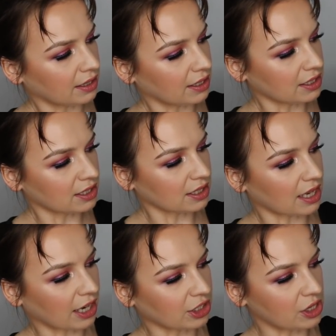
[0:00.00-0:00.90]
This
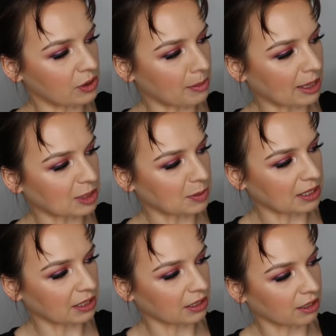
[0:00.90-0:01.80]
actually reminds
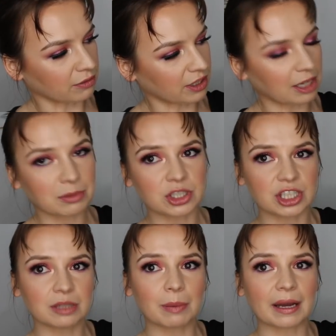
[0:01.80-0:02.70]
me of
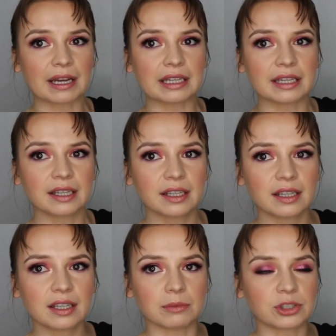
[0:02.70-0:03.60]
Kimchi by
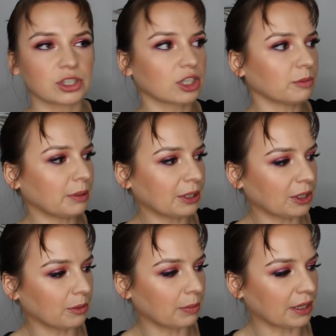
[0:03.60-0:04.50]
Sugar
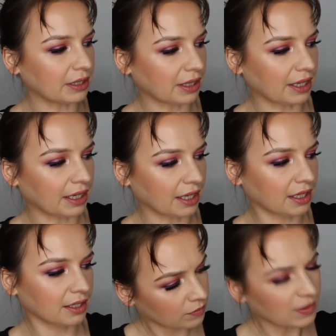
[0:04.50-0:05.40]
Pill, but
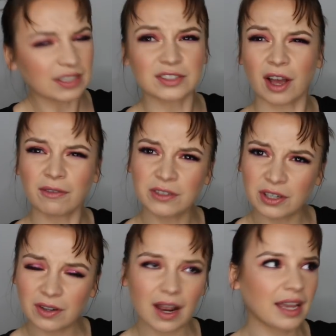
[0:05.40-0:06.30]
like
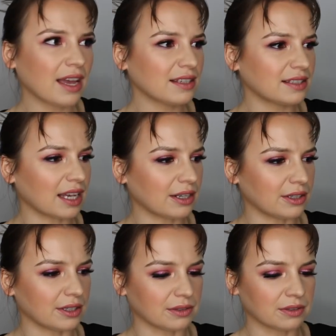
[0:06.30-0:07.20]
softer, I guess? I don't
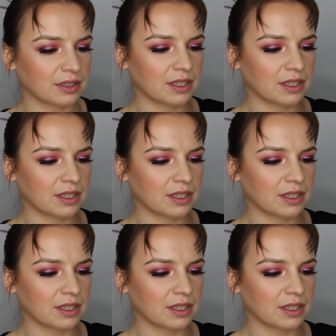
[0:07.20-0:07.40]
know.